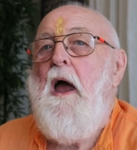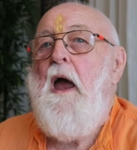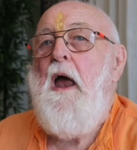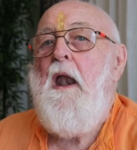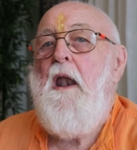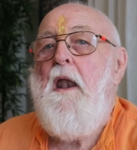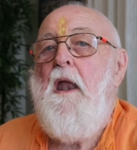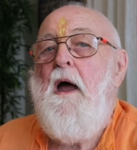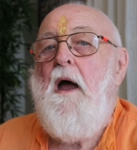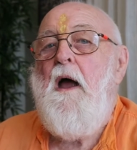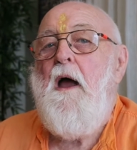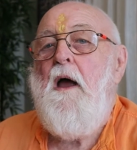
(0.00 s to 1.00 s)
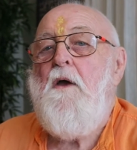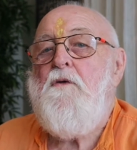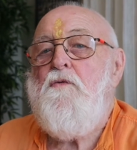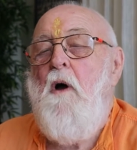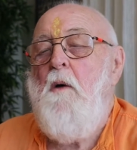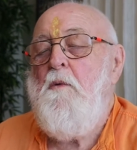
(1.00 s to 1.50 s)
And
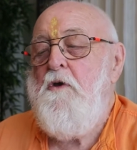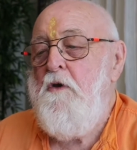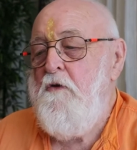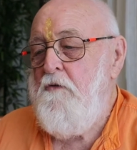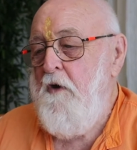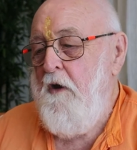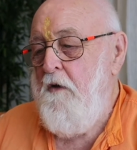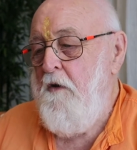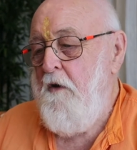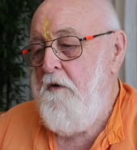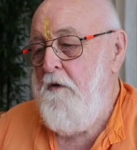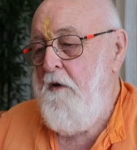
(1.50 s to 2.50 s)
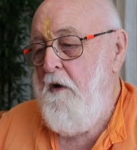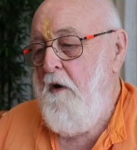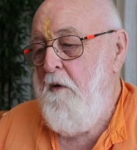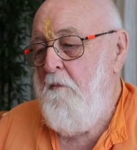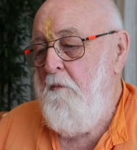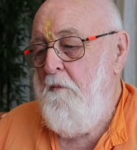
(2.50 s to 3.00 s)
Swamiji said
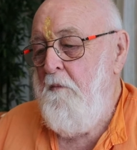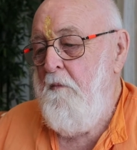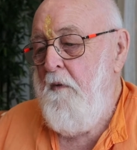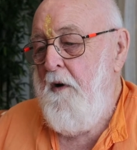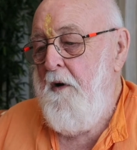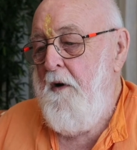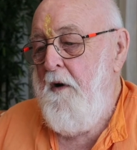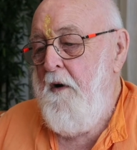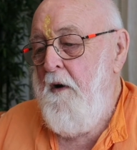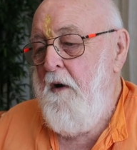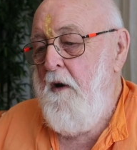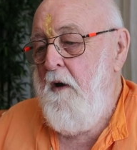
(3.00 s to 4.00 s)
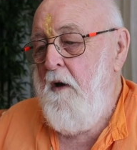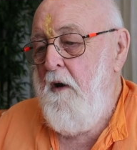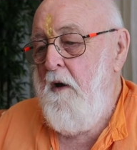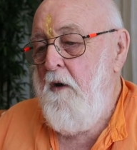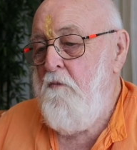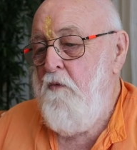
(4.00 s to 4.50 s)
that
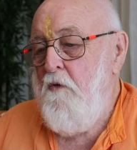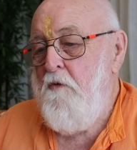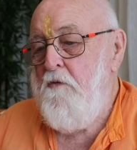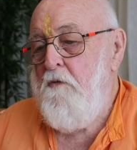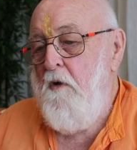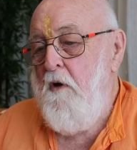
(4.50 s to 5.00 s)
it was,